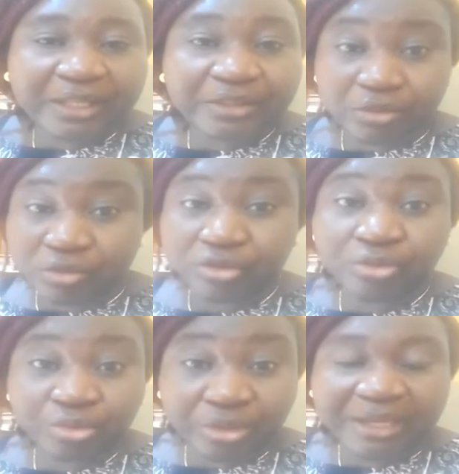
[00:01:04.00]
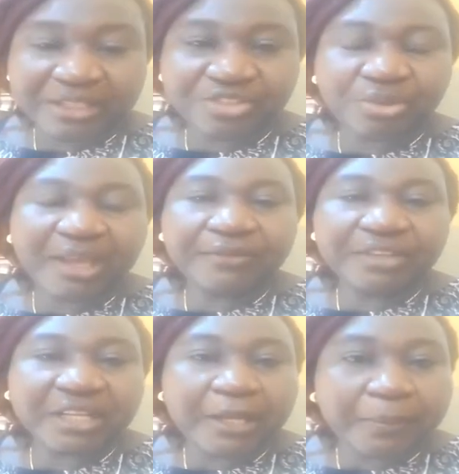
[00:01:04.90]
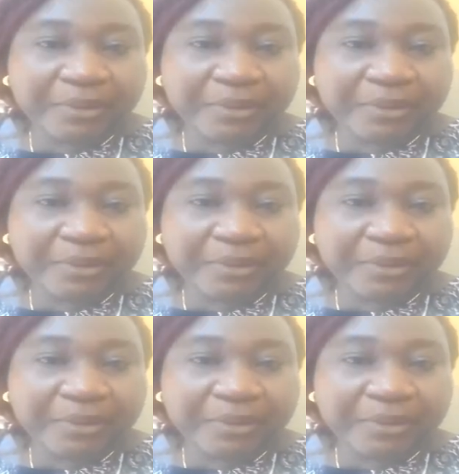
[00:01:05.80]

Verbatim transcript: and you at least you have a clear